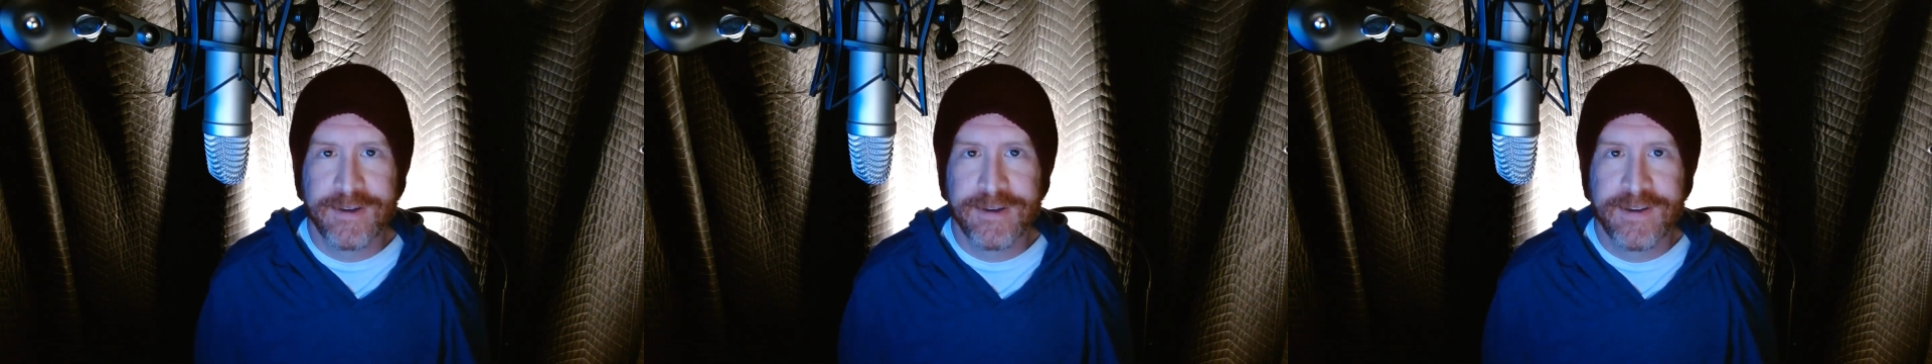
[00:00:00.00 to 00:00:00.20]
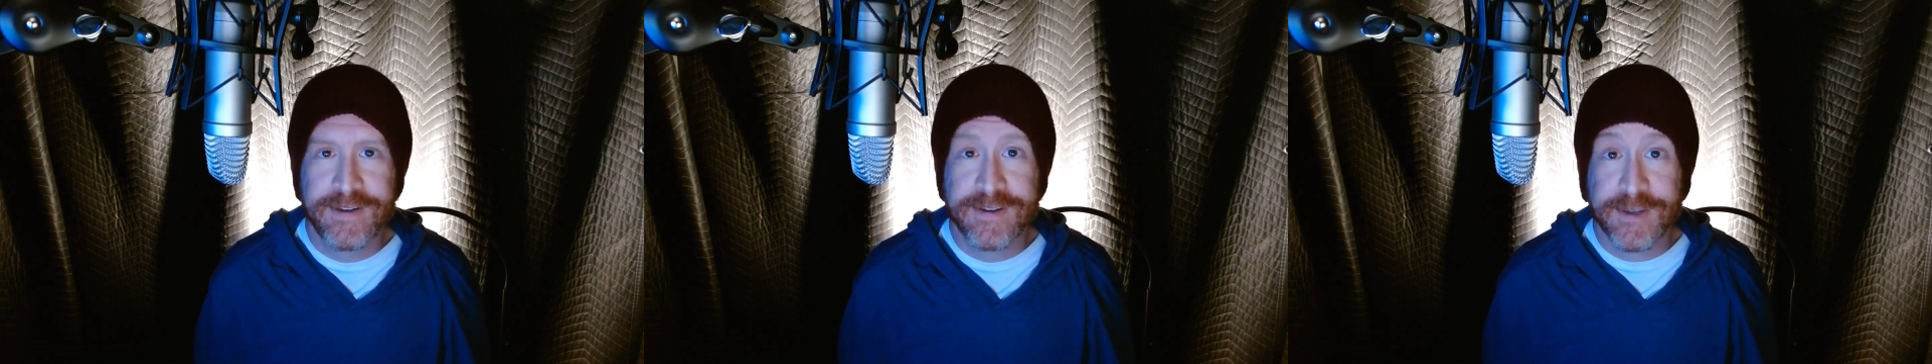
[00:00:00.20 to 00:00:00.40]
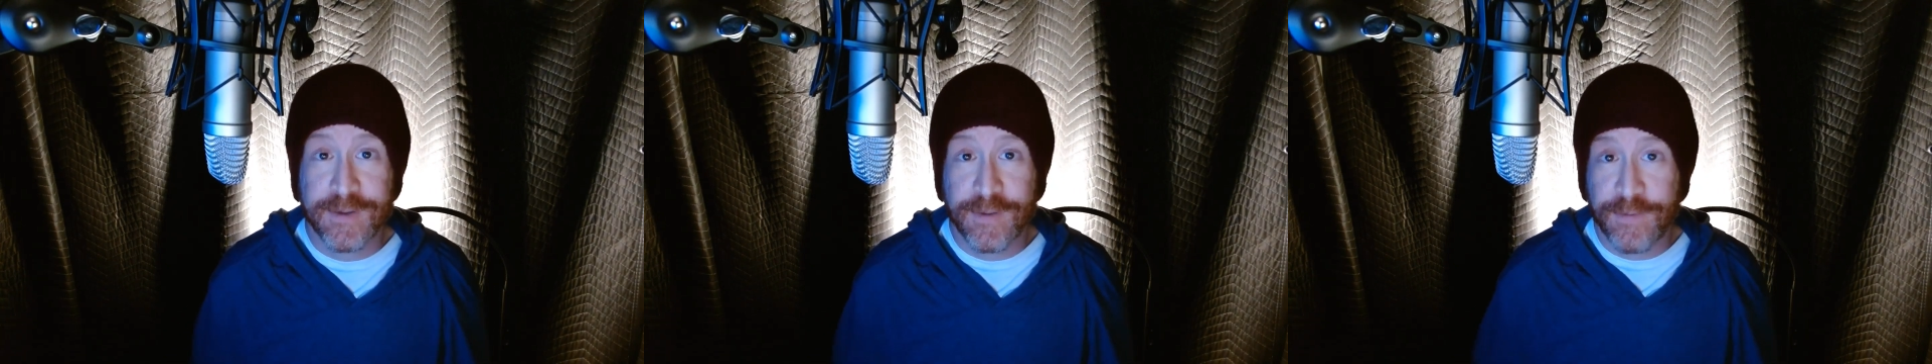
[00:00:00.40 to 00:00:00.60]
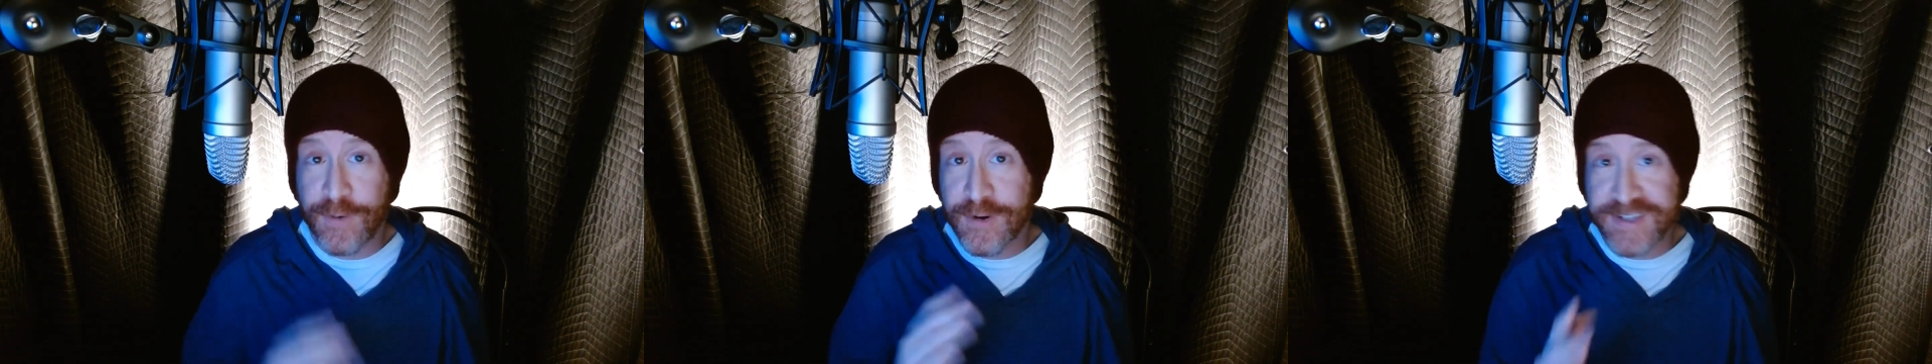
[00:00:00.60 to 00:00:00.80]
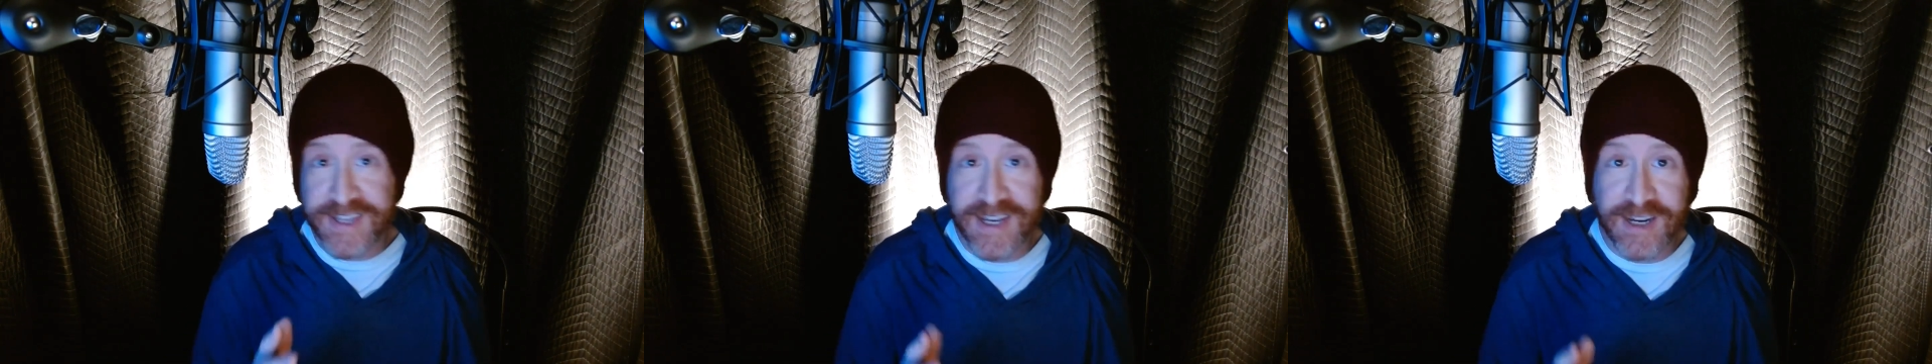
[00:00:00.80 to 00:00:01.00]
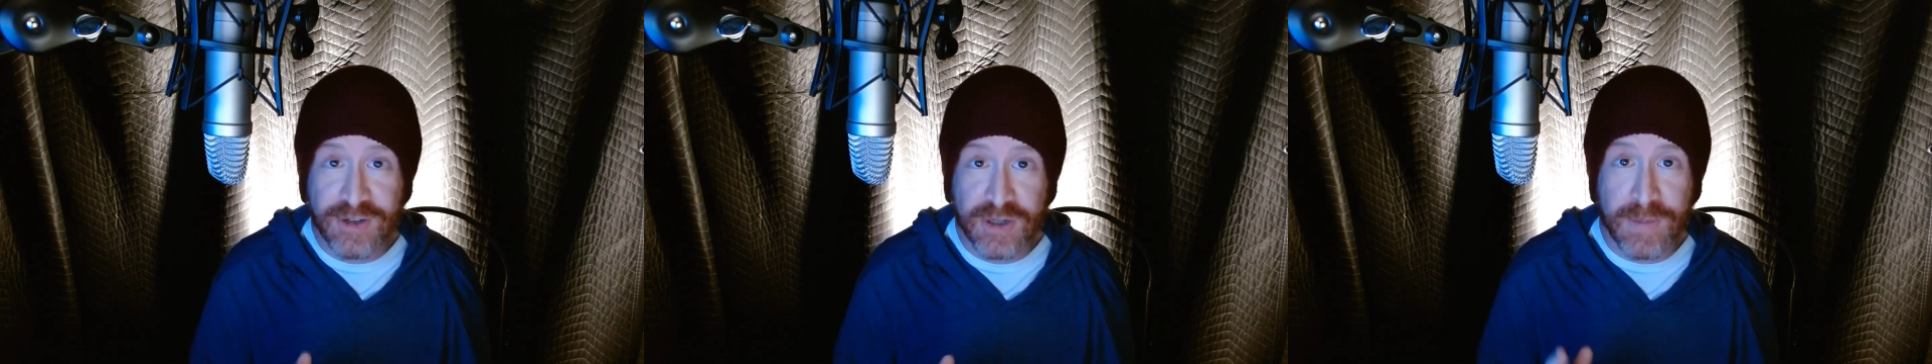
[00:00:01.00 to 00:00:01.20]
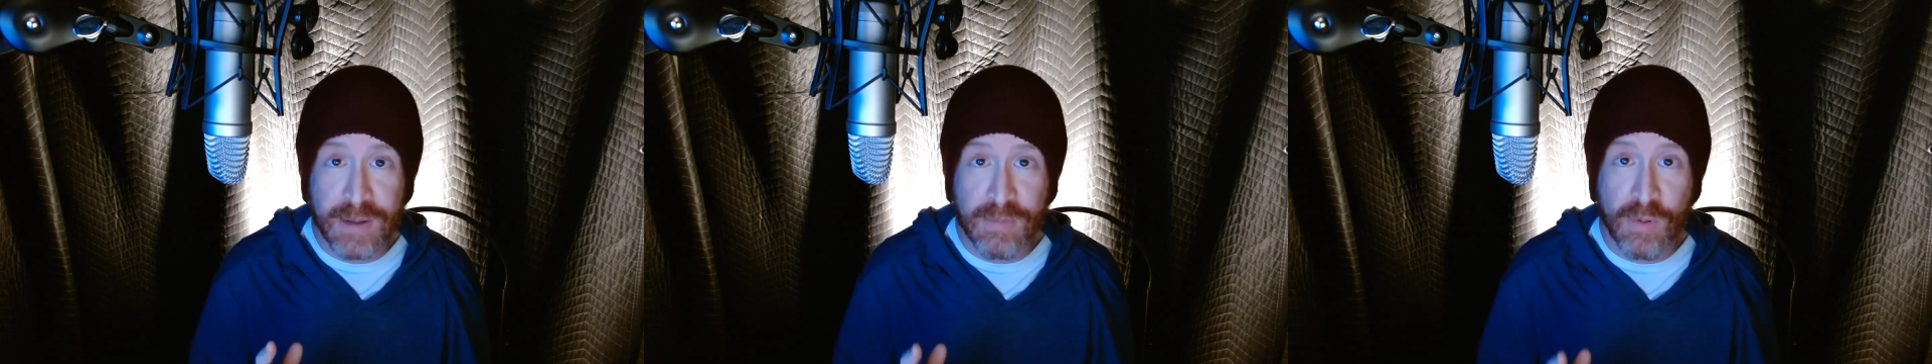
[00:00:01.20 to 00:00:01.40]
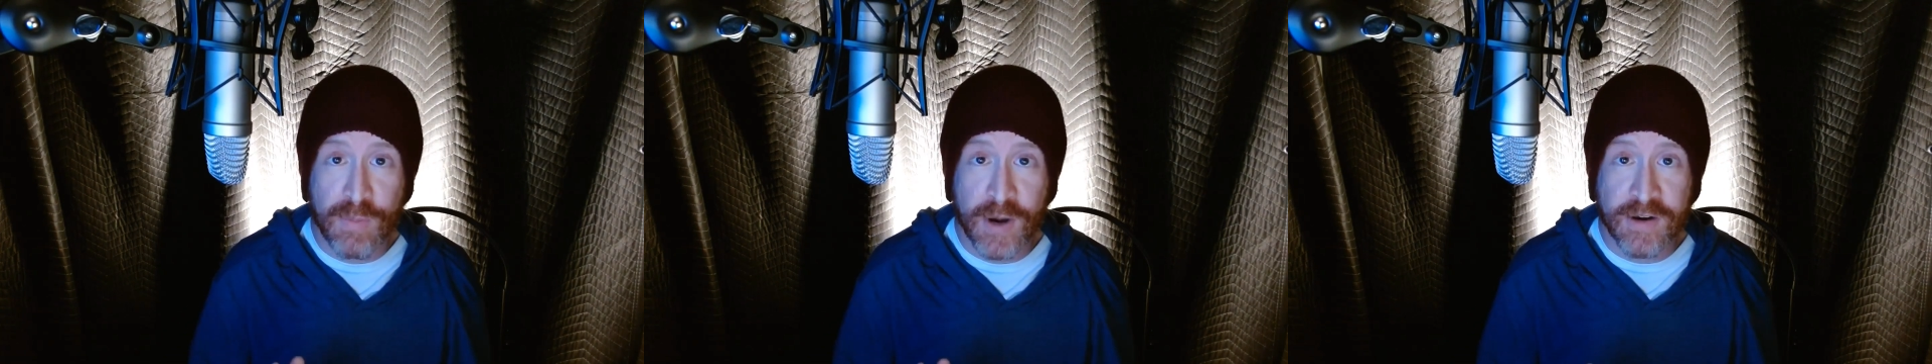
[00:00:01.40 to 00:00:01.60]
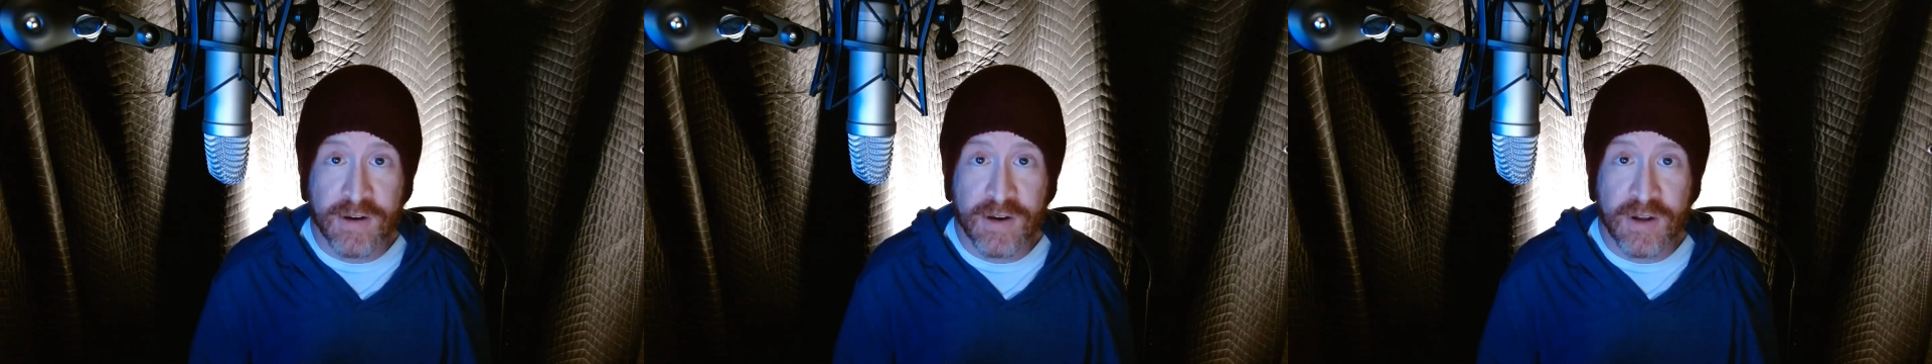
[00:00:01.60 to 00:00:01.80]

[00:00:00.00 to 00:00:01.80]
So the first thing you should be prepared to